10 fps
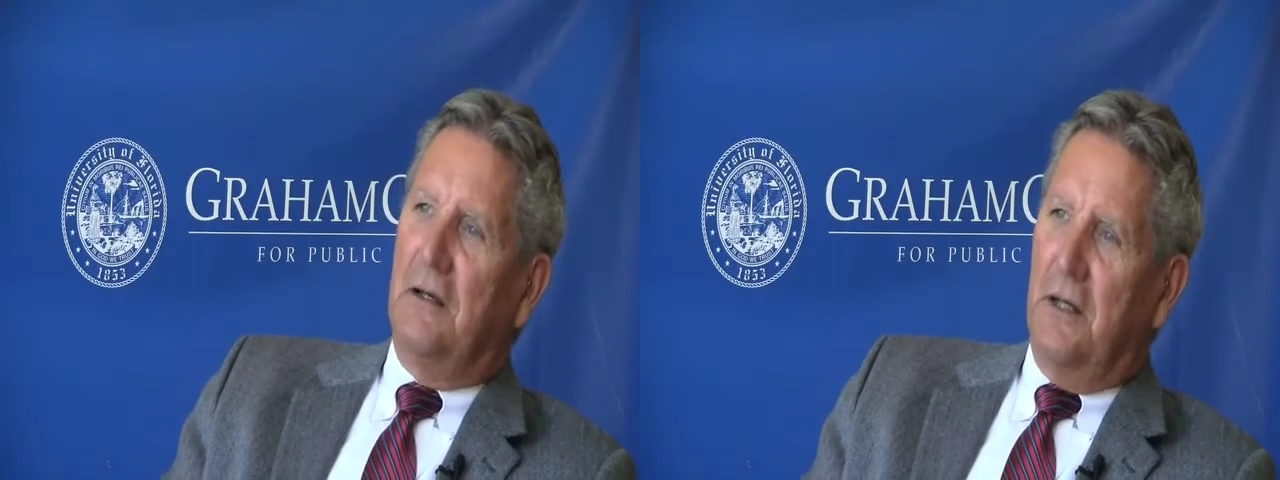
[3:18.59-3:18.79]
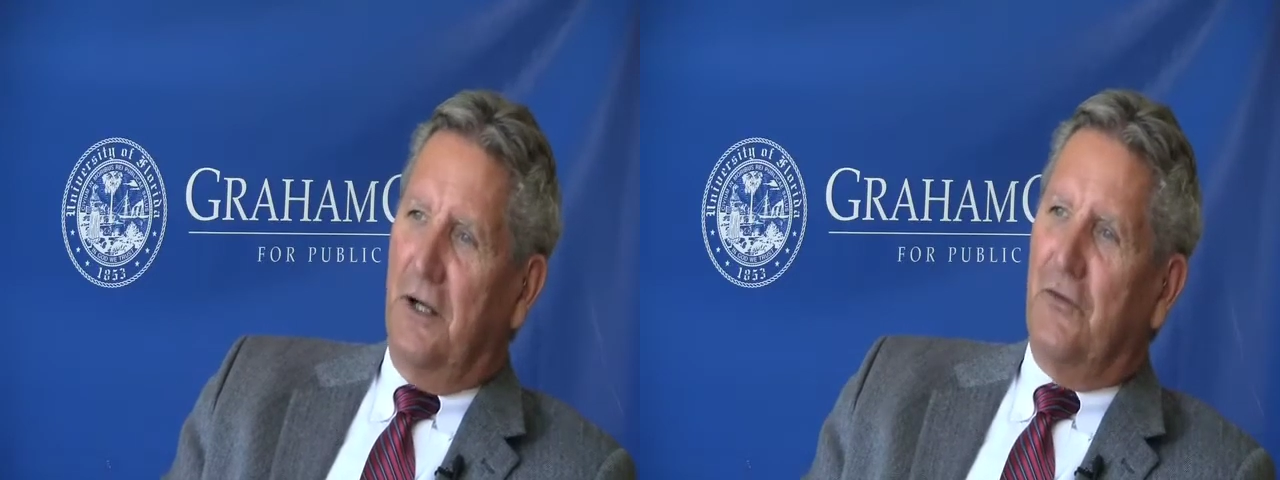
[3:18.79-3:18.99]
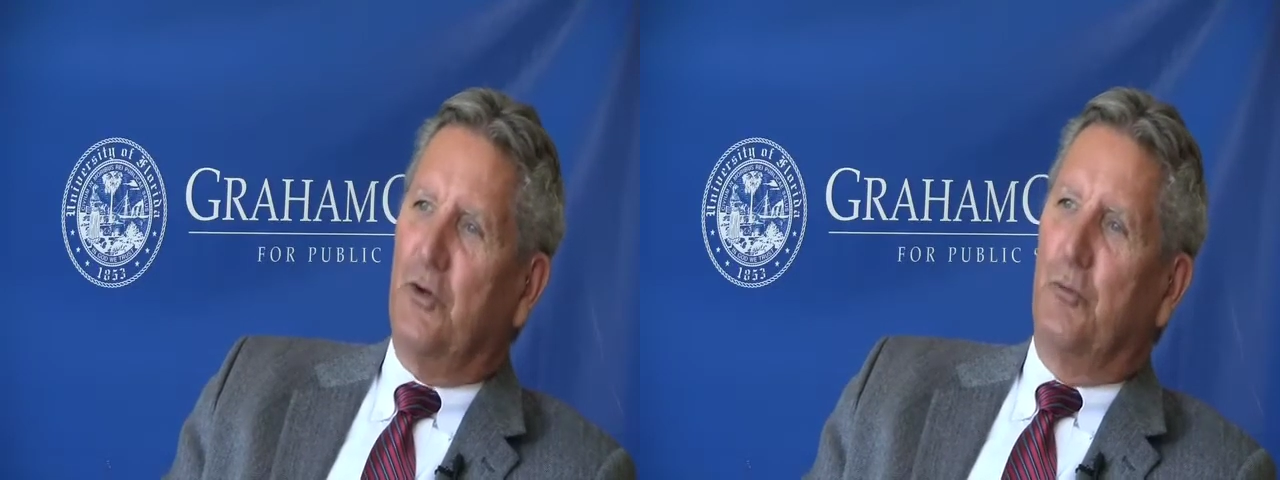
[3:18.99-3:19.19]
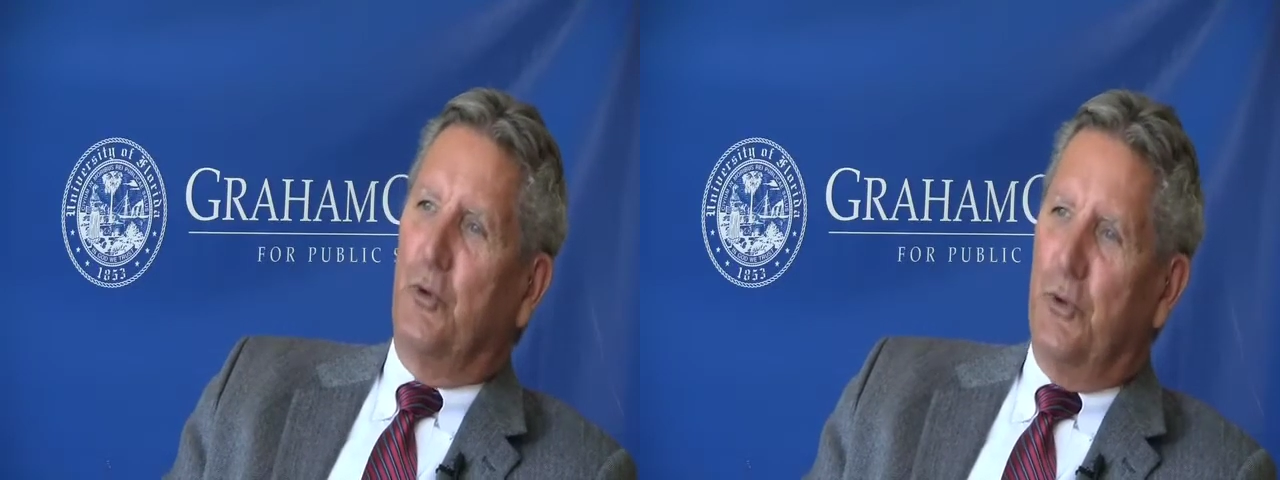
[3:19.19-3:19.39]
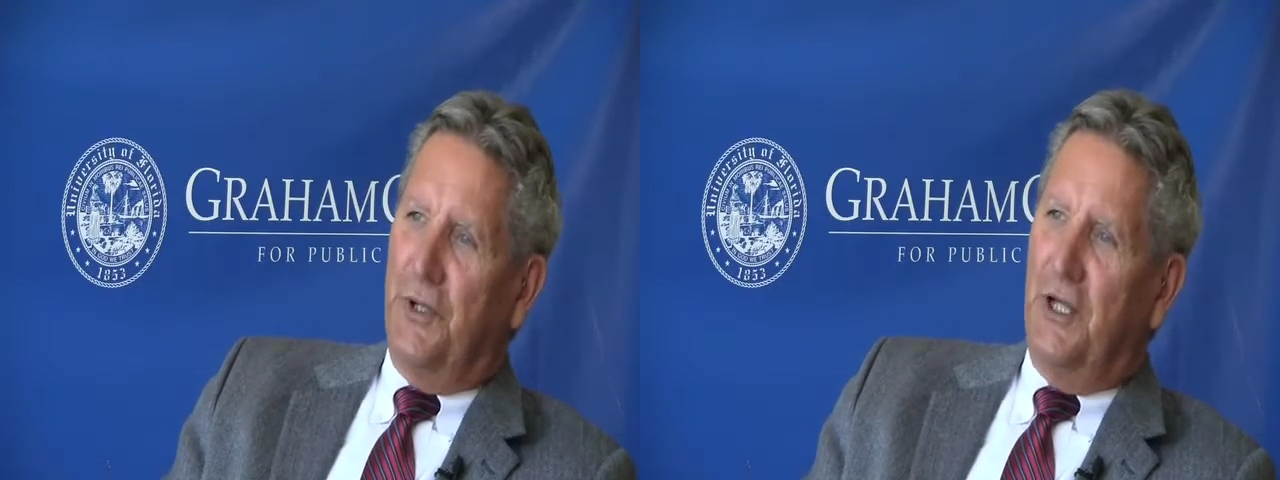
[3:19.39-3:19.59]
kind of
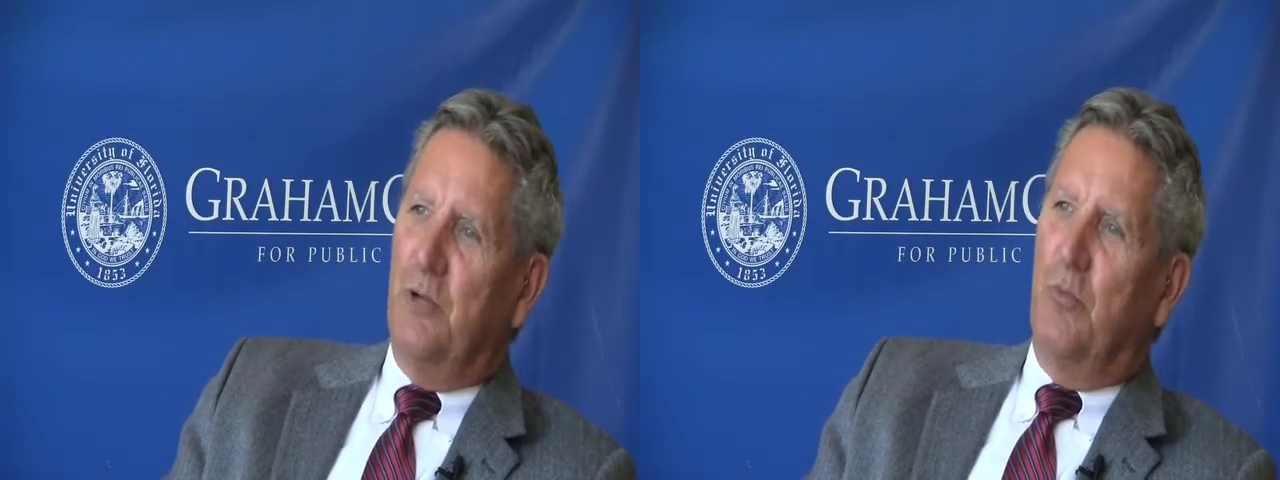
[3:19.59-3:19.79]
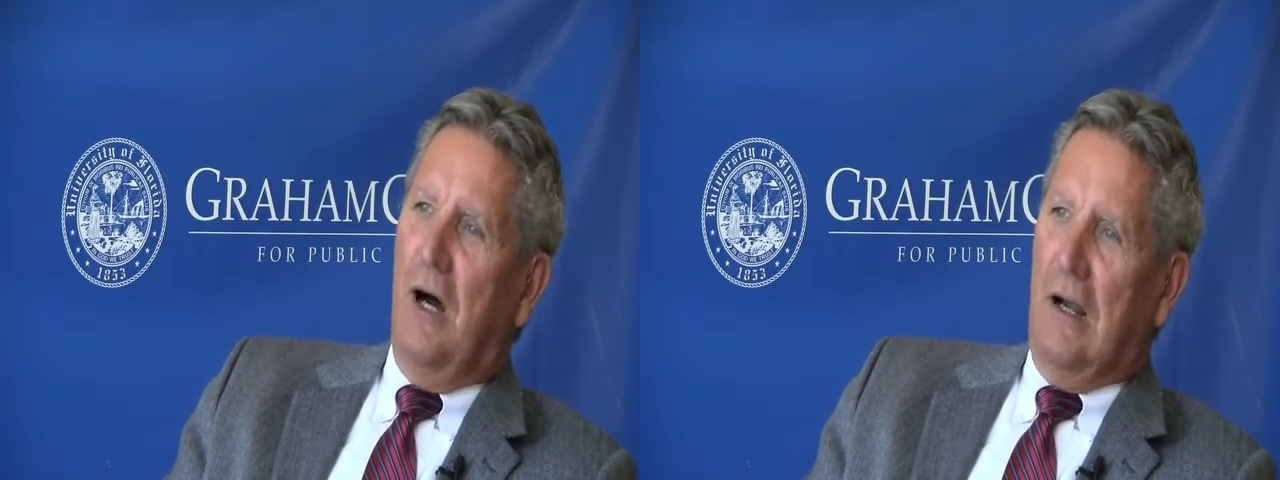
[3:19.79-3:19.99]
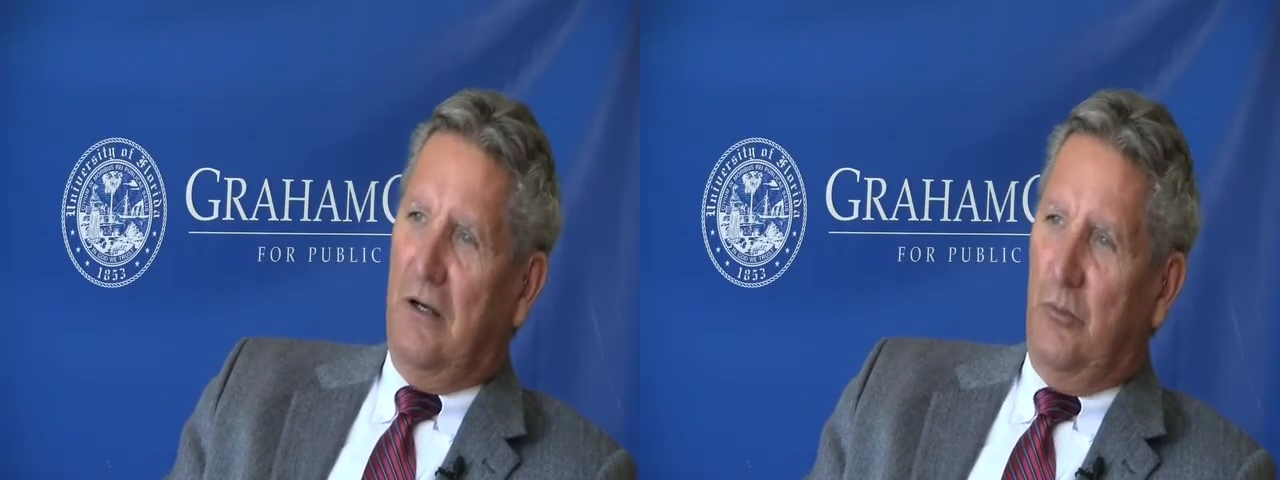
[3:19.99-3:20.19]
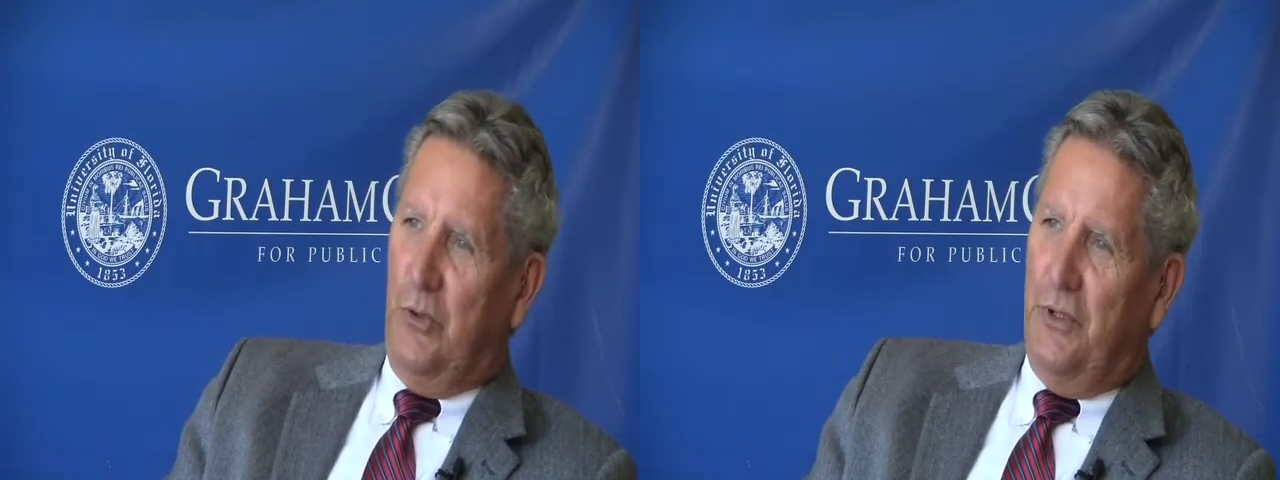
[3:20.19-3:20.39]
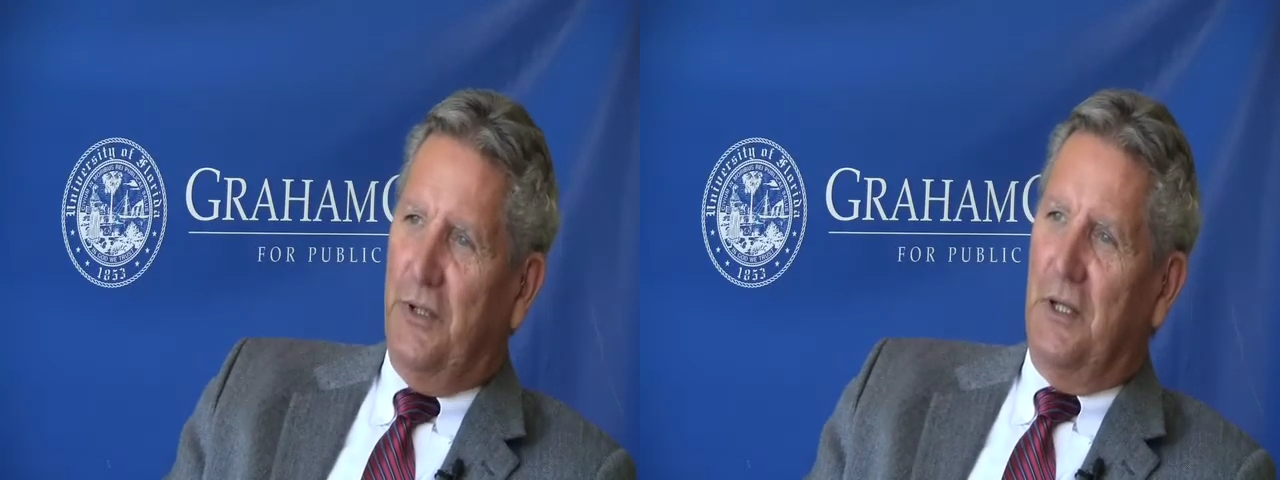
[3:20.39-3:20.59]
community by
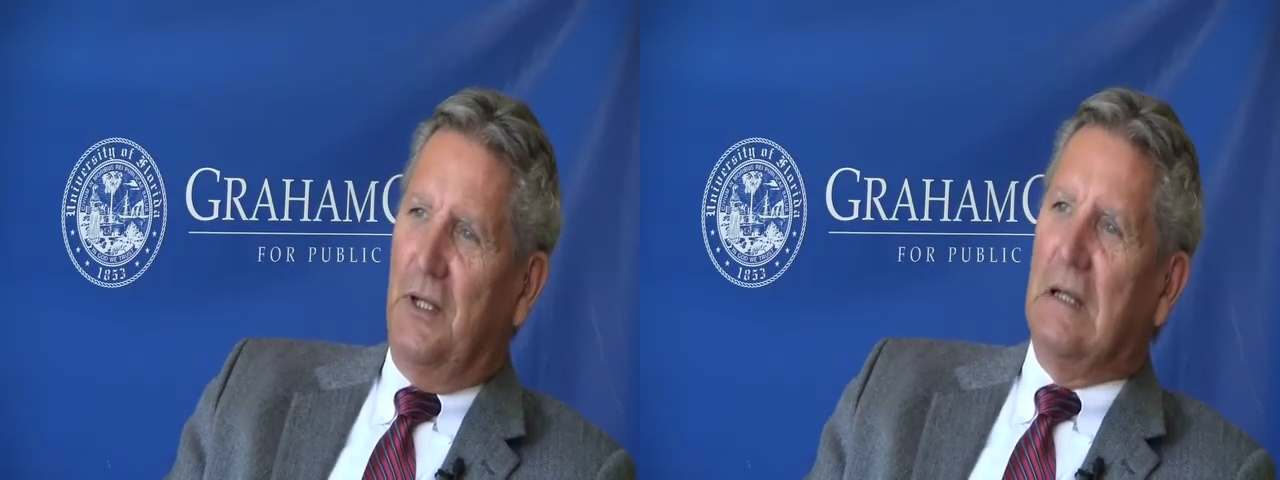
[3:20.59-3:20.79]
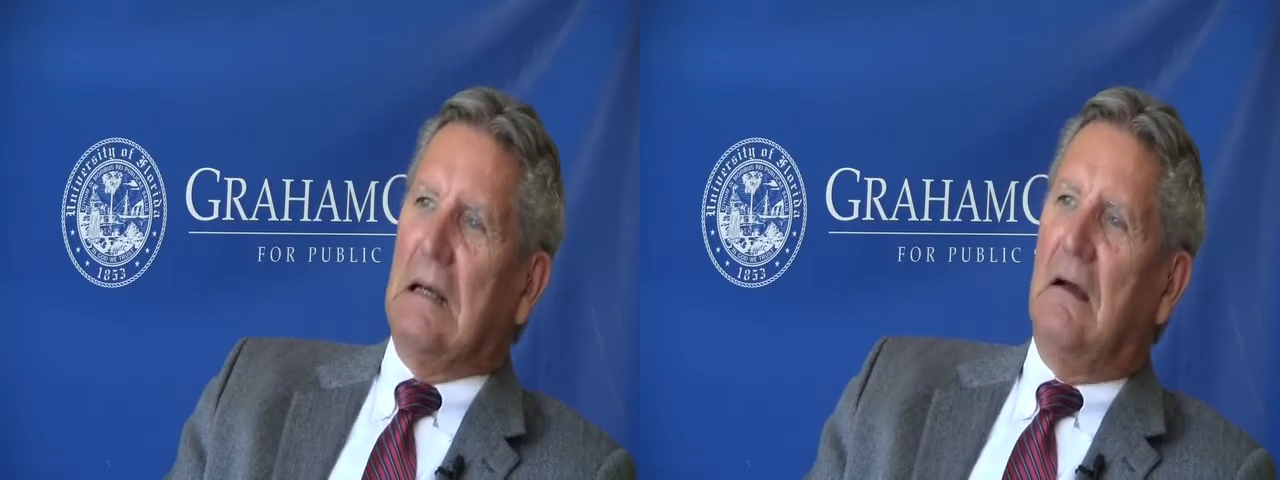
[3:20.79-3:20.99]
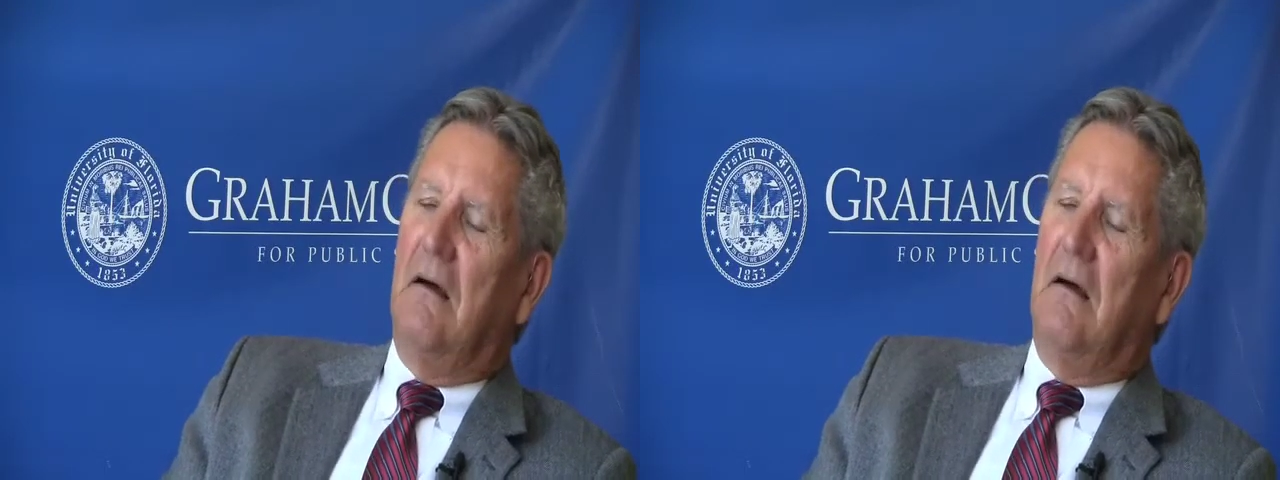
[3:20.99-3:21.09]
community,